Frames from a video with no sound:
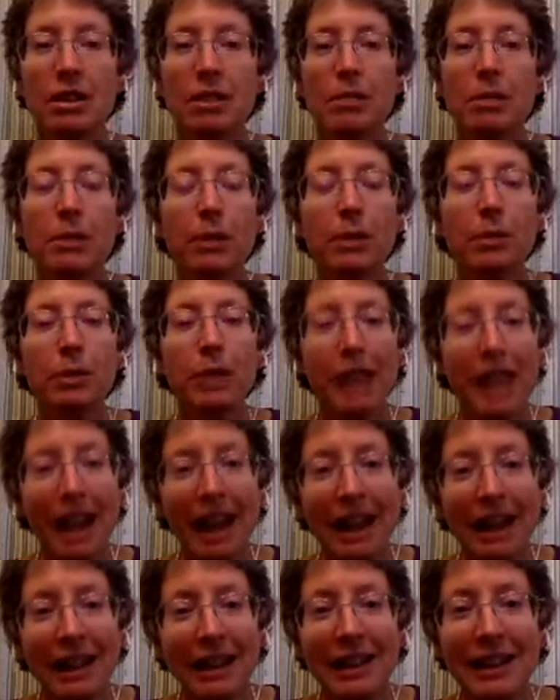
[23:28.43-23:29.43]
But the
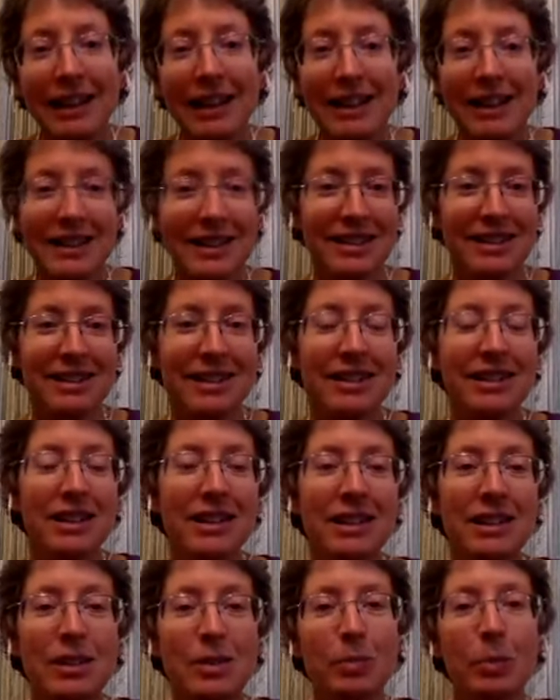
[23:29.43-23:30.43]
reality is that
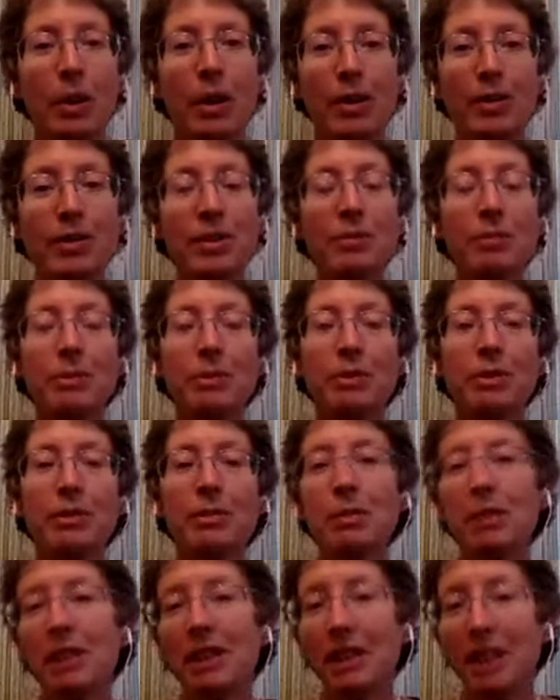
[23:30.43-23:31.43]
it is possible to
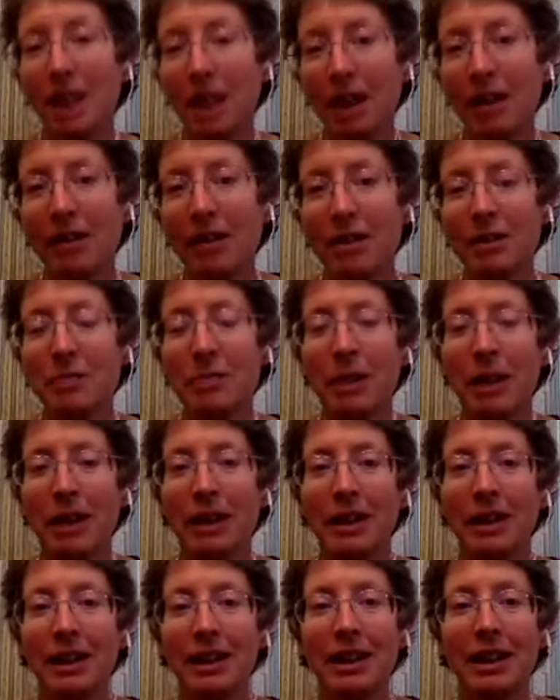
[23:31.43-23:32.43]
be a
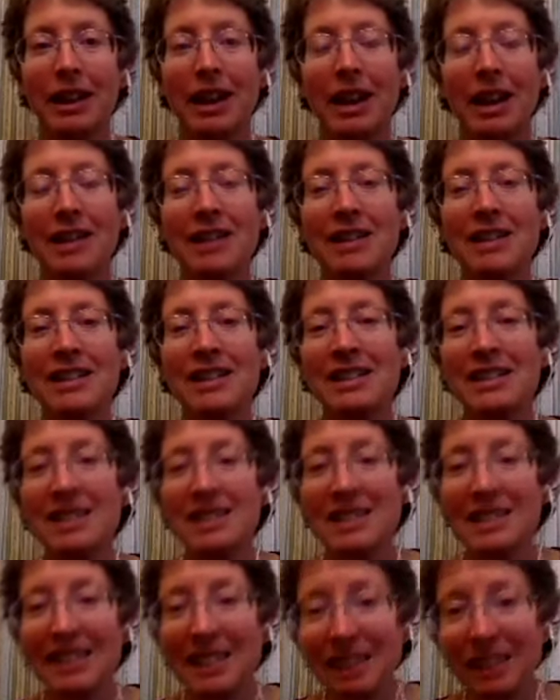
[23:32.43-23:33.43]
charismatic and
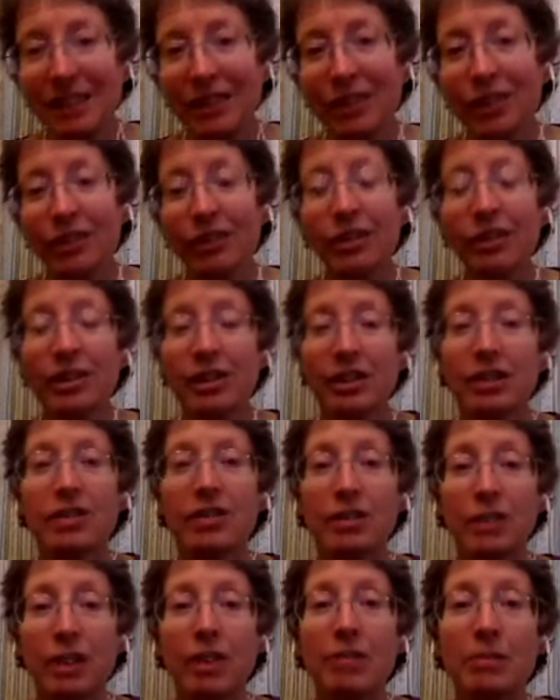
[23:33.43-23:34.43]
skilled
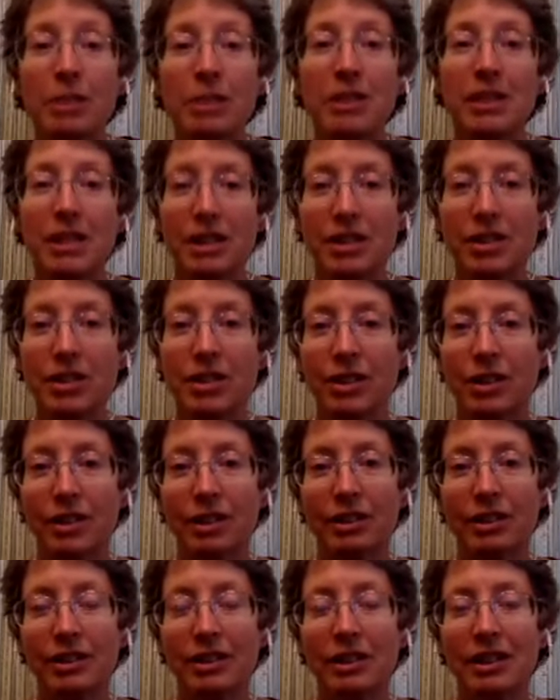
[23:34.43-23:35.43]
Dharma
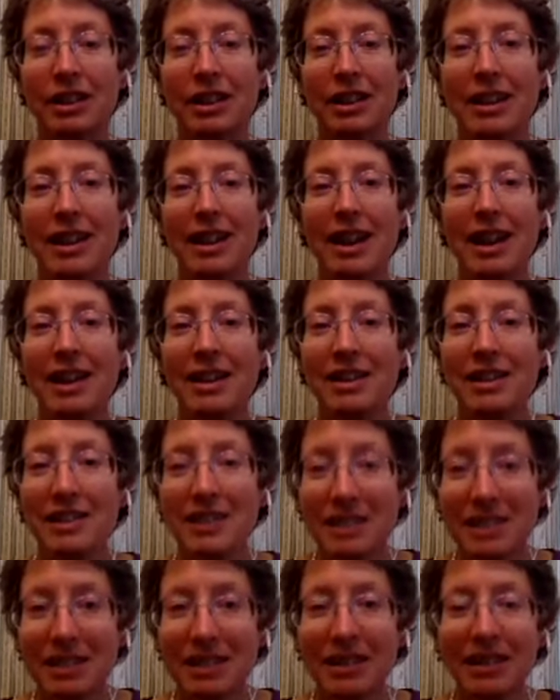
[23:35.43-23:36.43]
teacher and
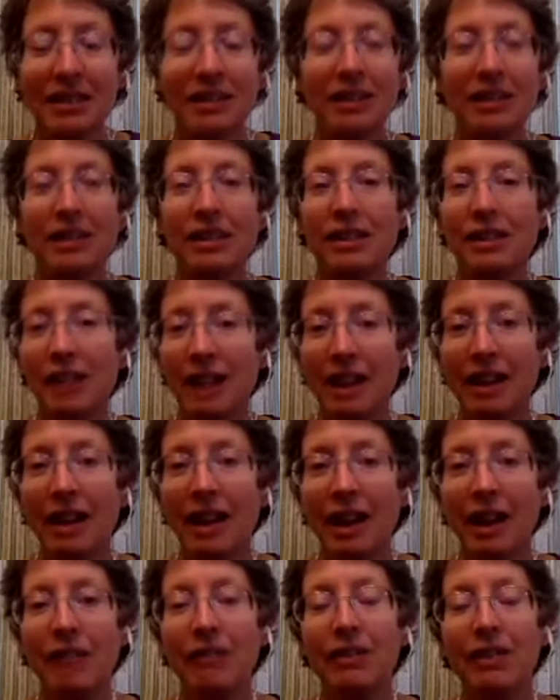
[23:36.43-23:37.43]
still not
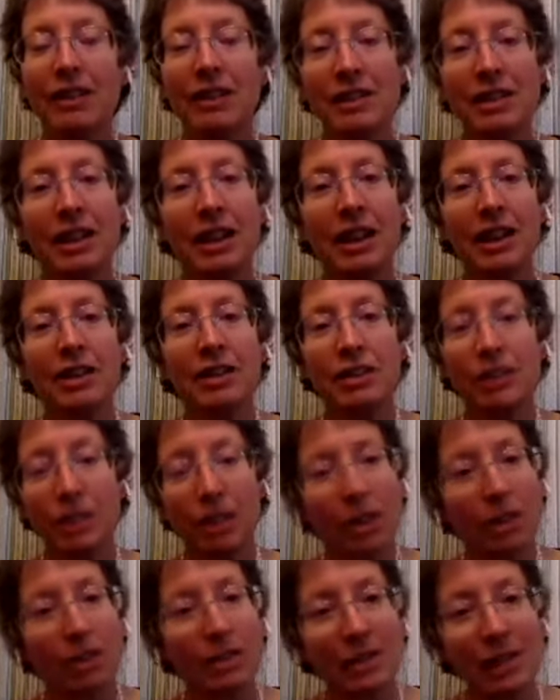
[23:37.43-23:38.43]
have attained to
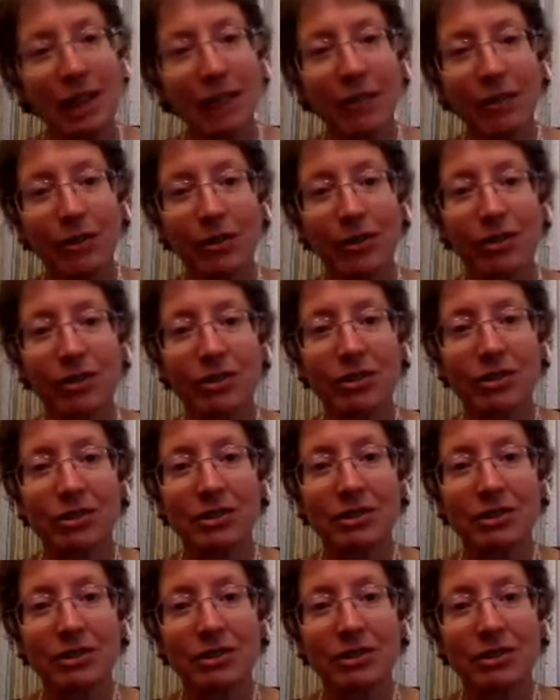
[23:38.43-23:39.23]
those levels.